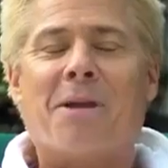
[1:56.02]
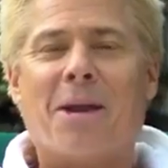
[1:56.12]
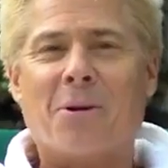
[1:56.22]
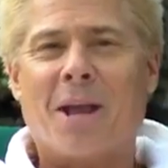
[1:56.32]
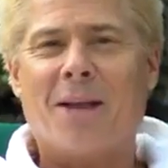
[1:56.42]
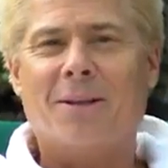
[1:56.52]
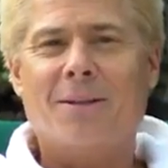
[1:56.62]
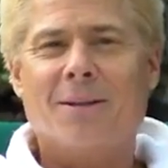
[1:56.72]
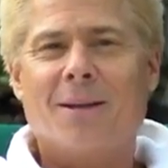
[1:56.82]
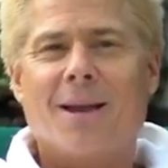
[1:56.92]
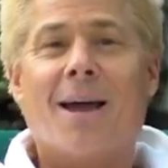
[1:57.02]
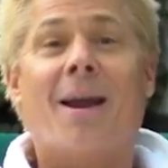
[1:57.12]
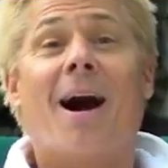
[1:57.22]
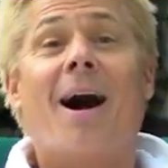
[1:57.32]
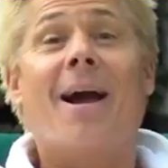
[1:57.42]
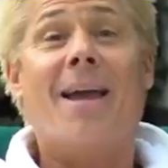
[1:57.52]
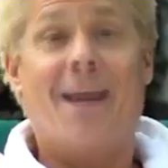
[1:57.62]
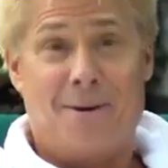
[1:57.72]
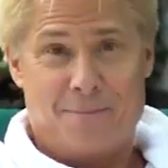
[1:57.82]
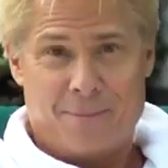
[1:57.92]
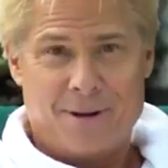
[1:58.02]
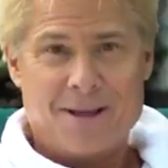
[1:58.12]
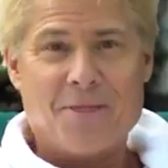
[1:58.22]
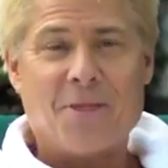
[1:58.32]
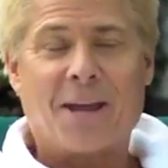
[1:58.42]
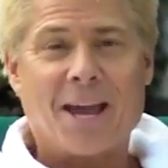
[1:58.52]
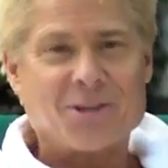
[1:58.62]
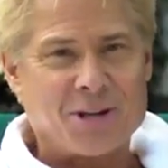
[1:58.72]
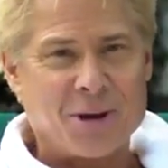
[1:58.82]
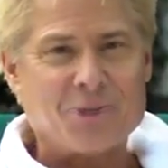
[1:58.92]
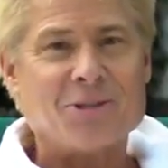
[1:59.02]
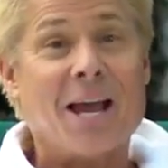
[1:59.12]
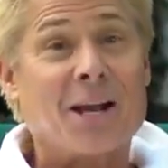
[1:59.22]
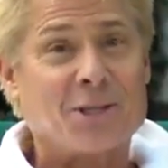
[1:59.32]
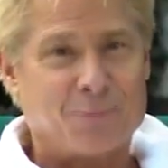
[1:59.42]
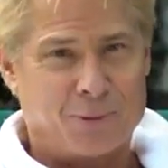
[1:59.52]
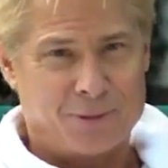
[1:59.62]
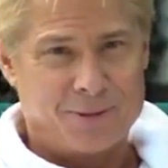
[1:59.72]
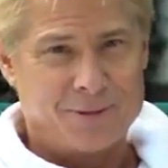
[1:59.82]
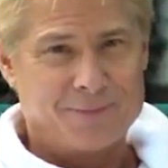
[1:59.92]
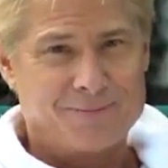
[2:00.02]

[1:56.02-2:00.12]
I'm Kato Kaelin, and I am the guest house expert.